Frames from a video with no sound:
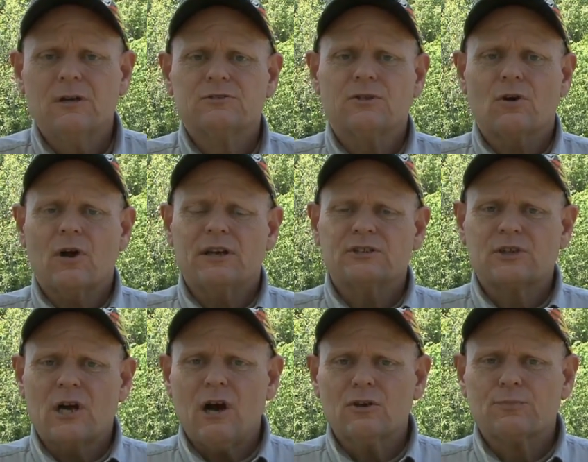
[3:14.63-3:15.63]
So it's
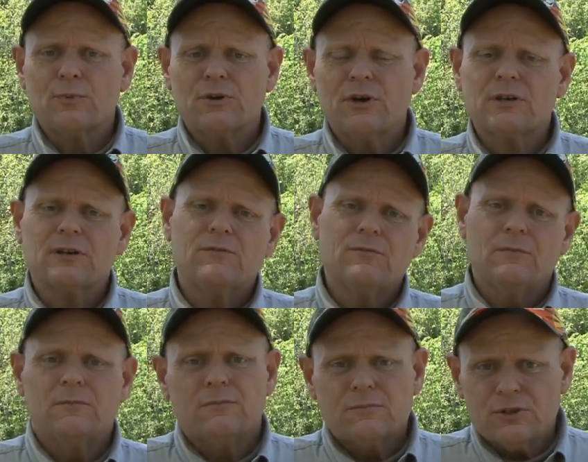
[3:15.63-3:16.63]
cost productive
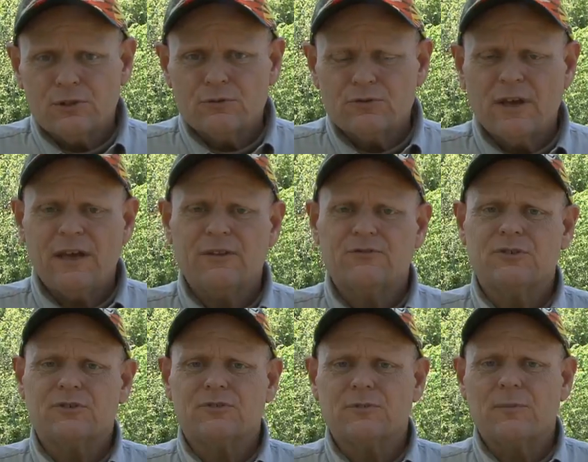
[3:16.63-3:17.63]
to use the head
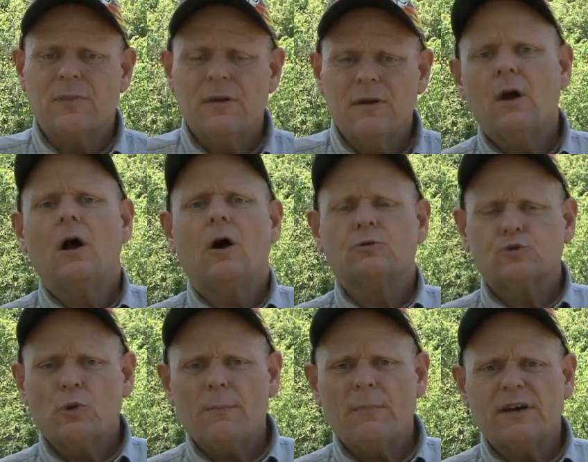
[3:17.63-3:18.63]
system. On
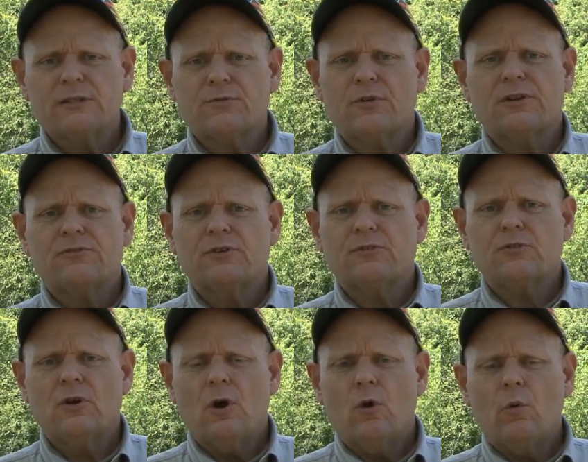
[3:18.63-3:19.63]
swim baits, for instance,
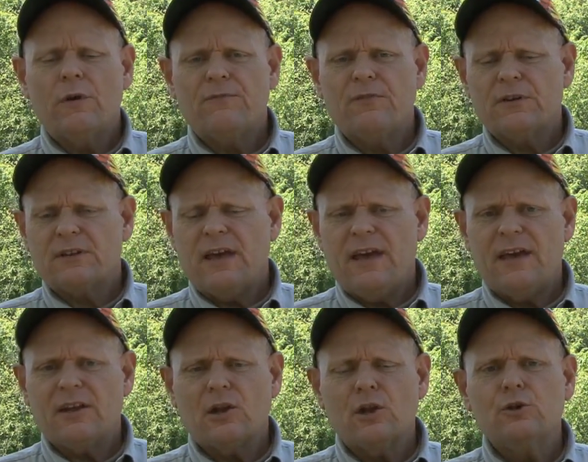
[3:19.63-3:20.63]
we fit the
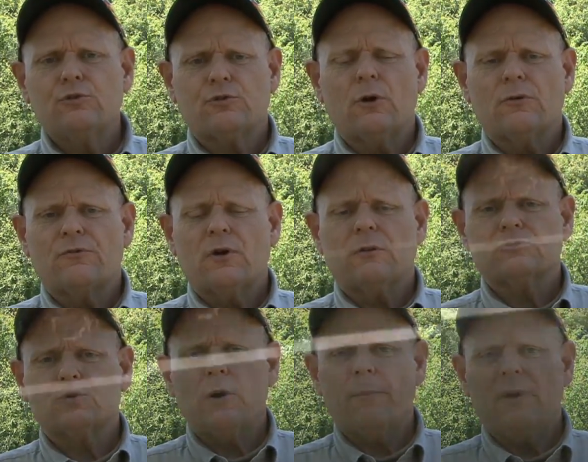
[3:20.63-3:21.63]
head loose on the front of a
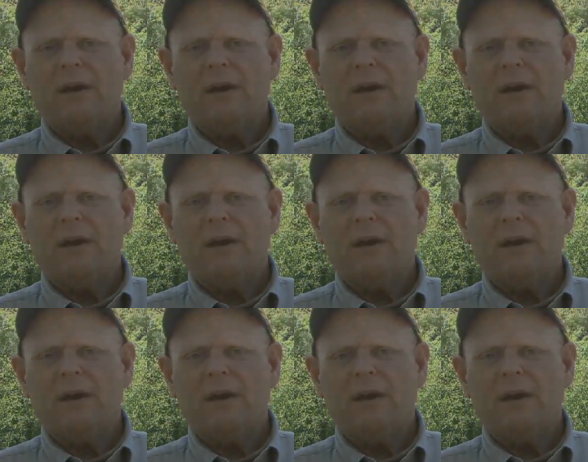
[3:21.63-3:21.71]
swim